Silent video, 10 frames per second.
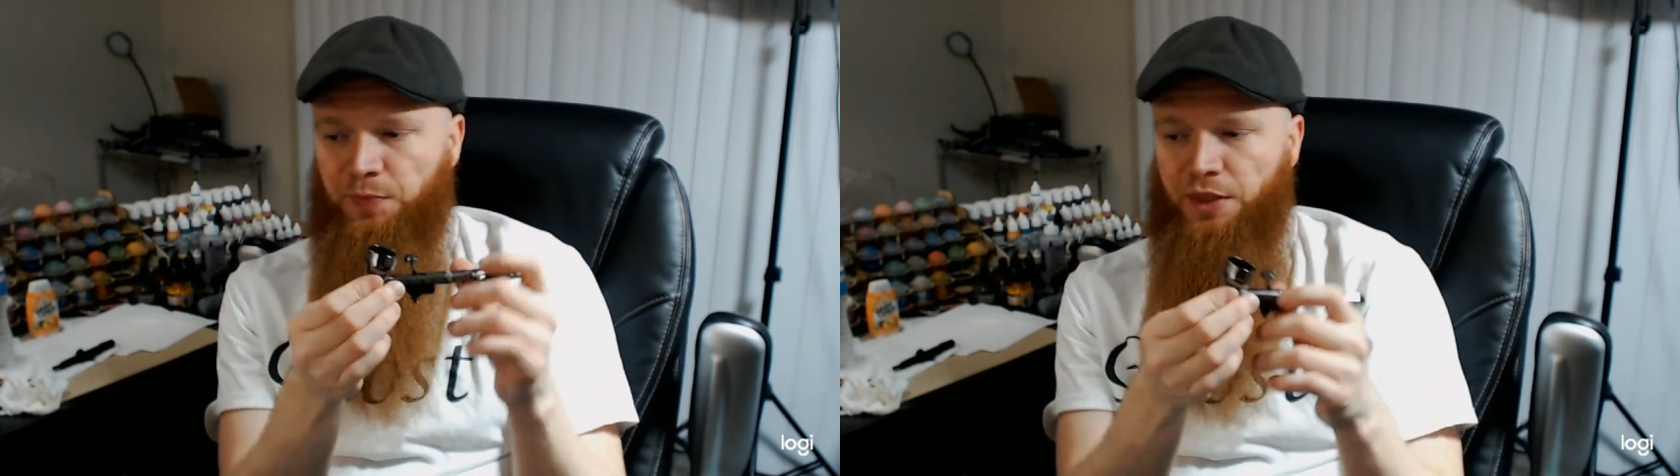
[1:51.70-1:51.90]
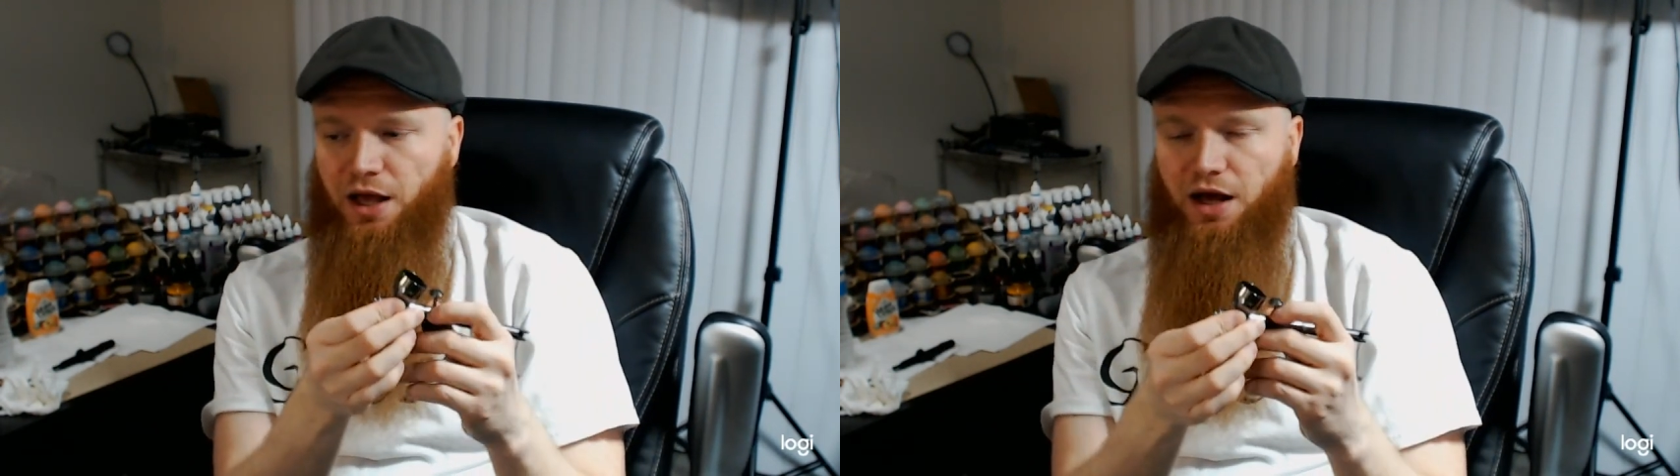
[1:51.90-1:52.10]

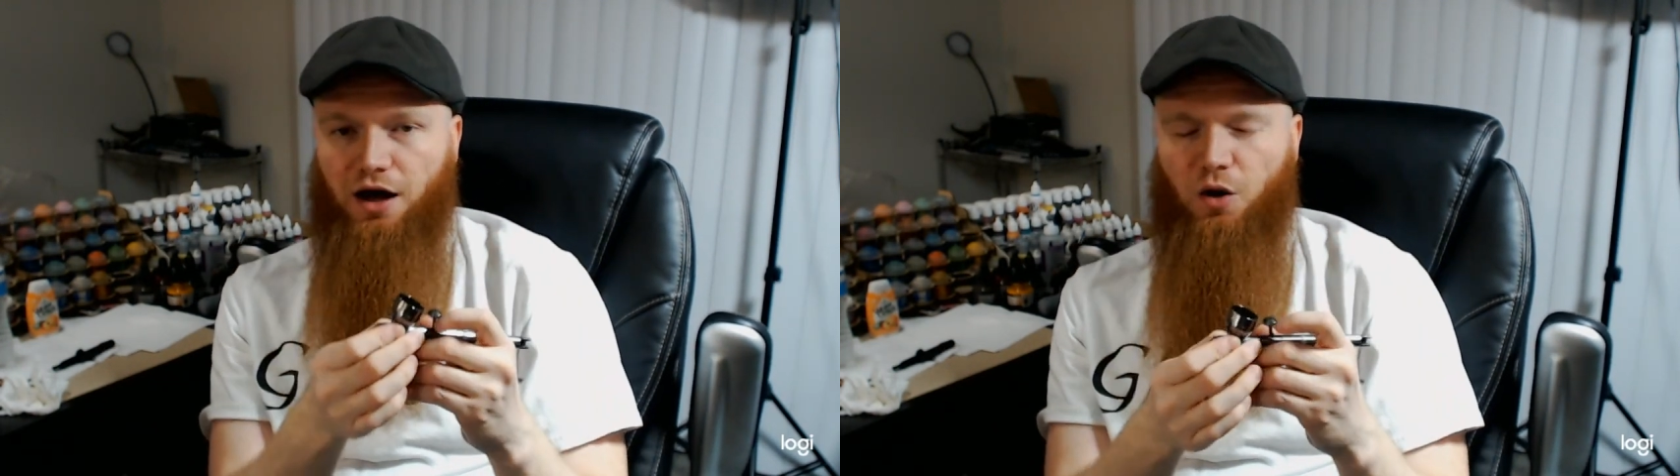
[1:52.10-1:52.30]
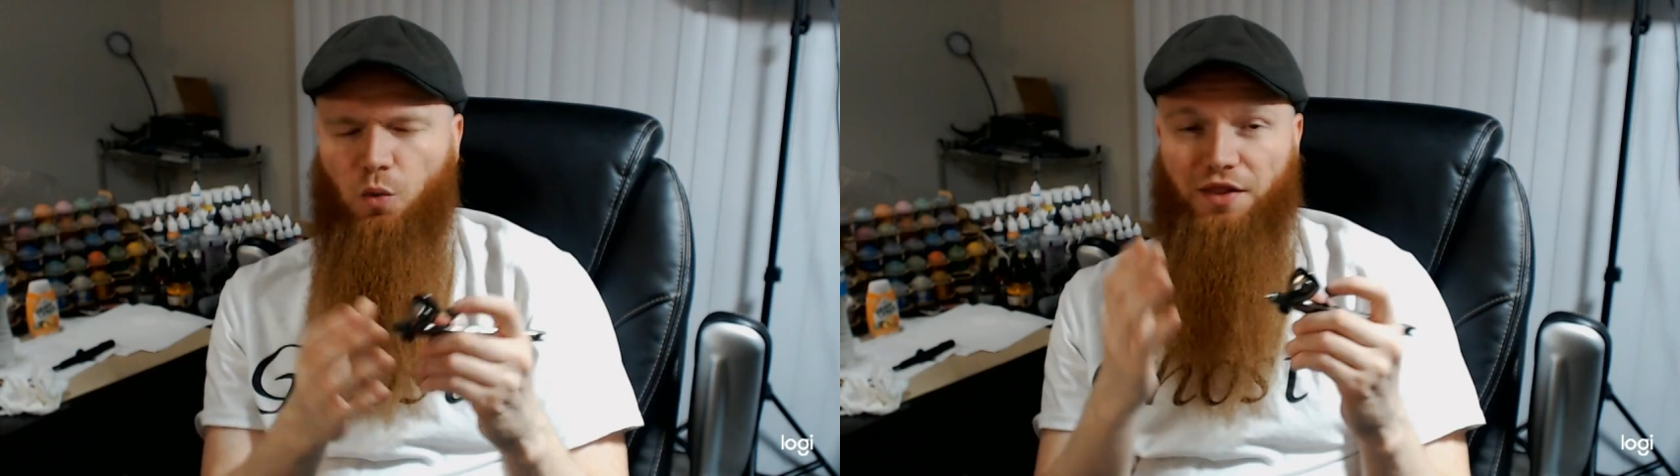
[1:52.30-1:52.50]

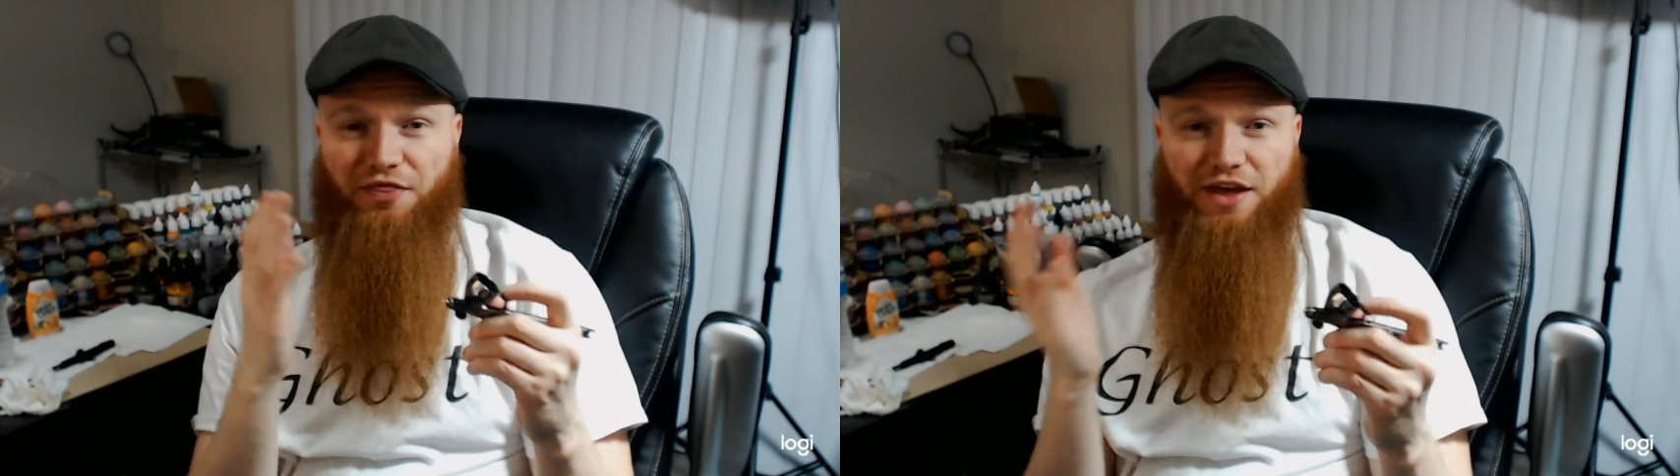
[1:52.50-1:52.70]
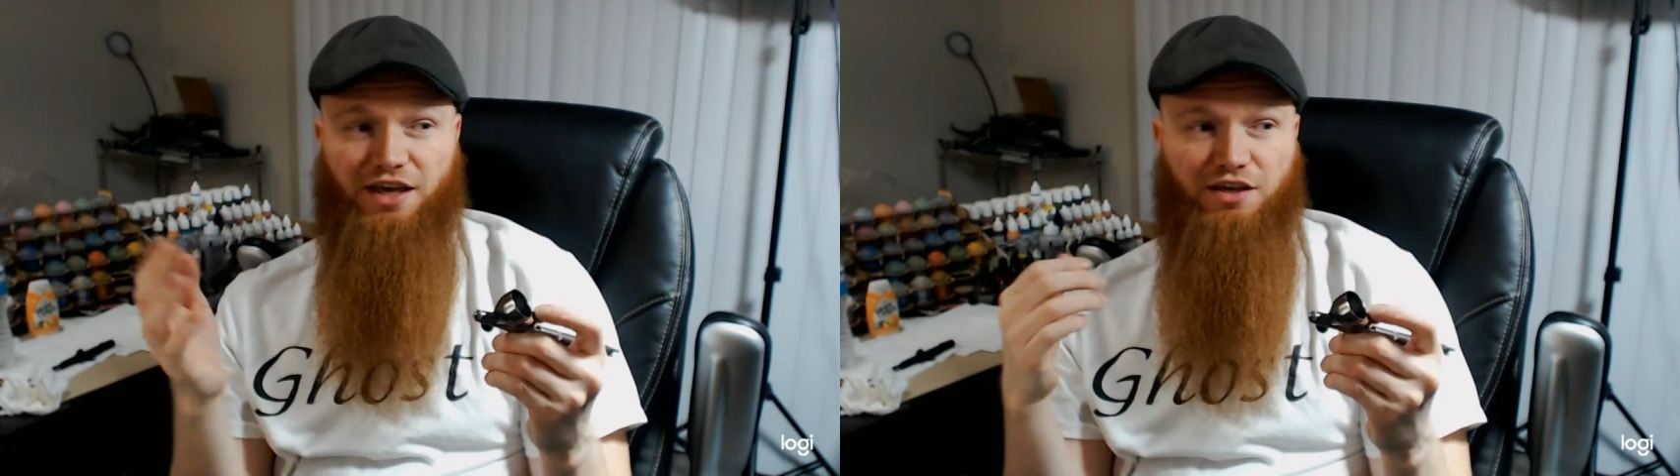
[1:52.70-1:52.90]
One
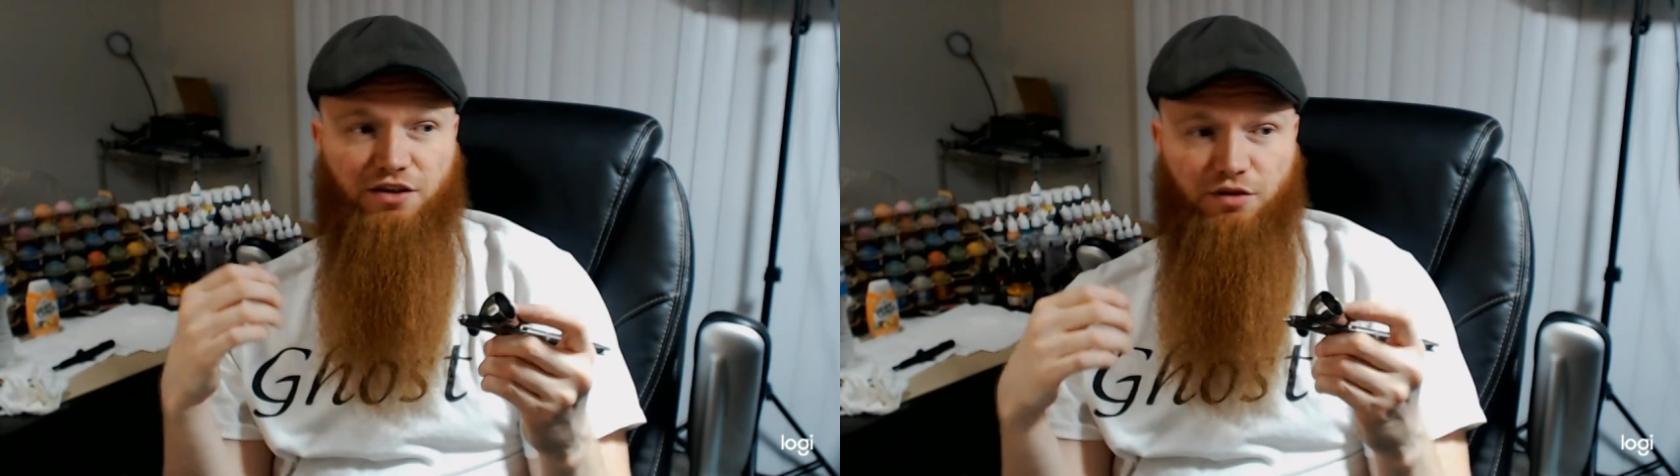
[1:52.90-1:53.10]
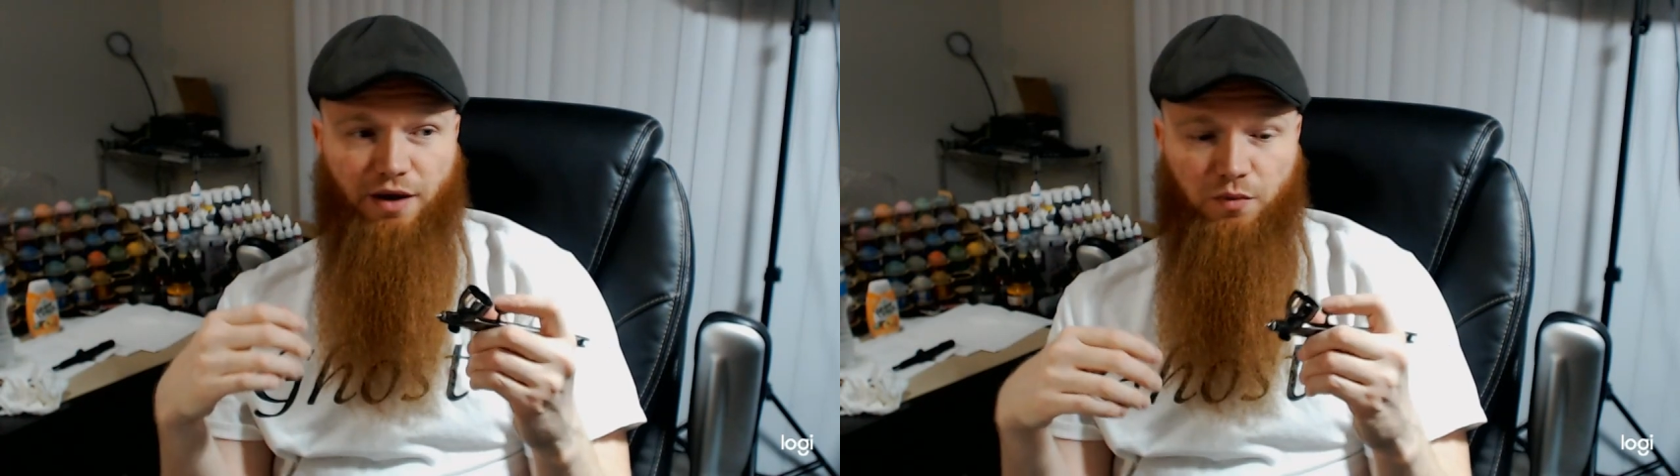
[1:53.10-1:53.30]
thing
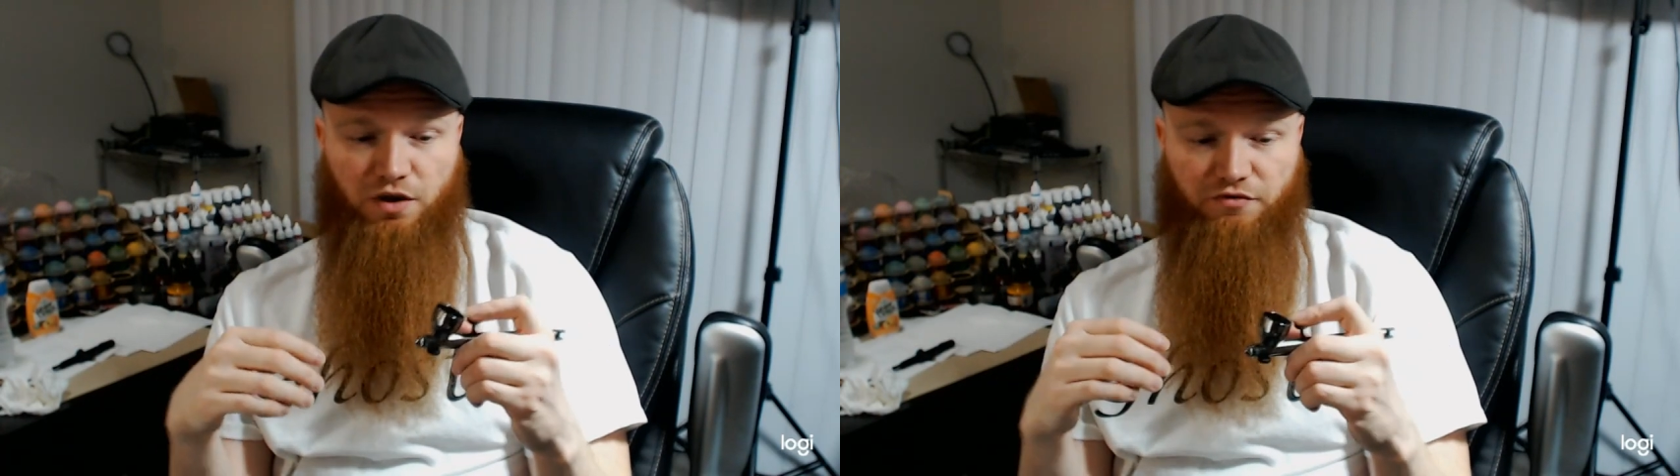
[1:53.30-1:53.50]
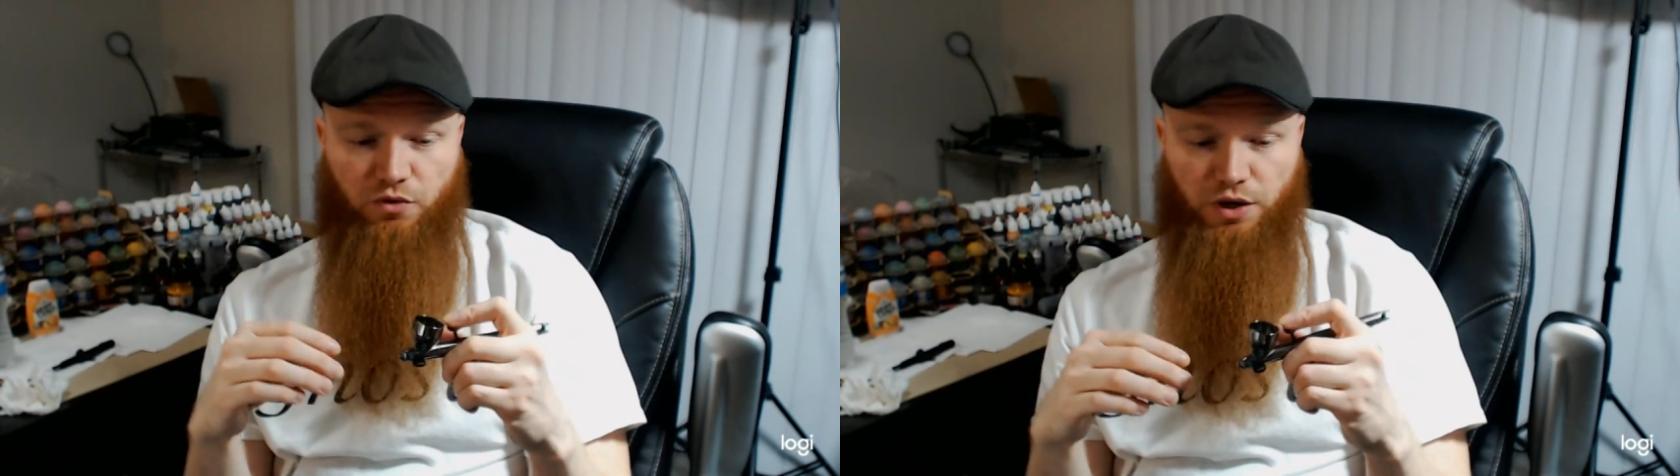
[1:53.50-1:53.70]
you might want to
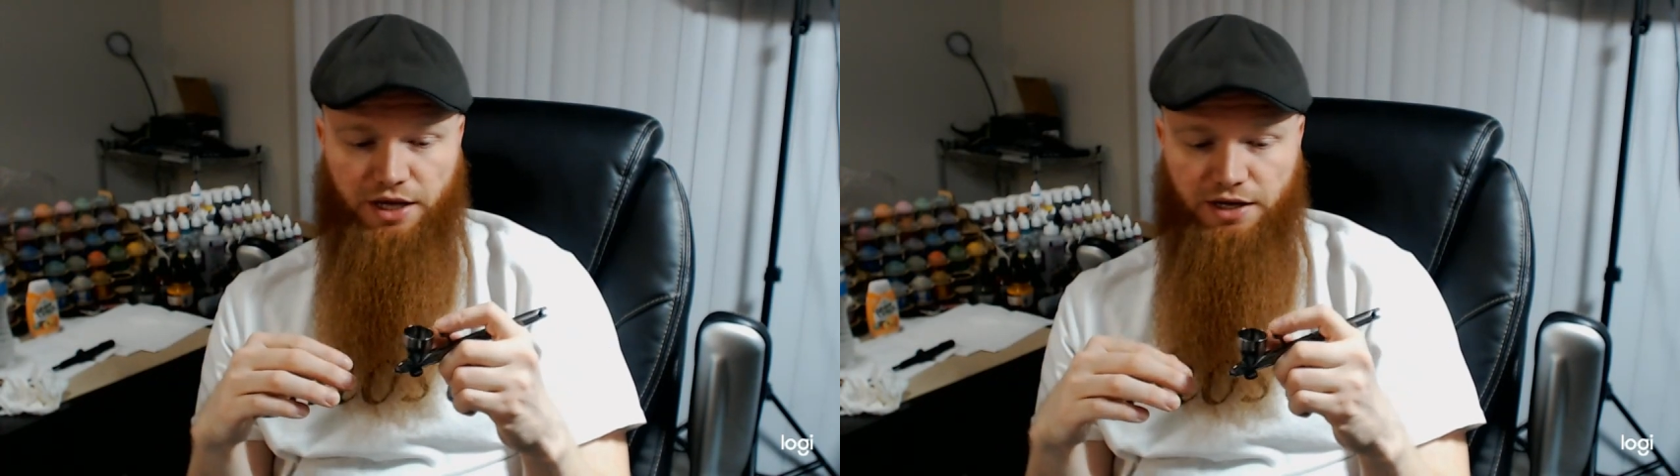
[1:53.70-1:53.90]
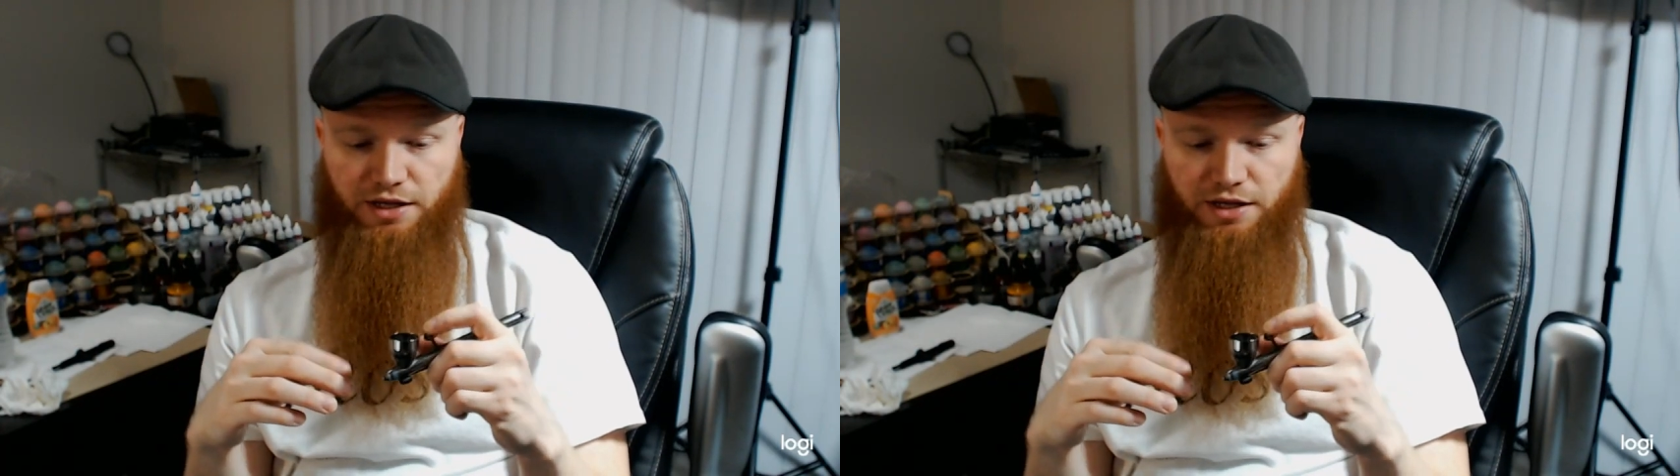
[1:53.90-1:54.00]
avoid,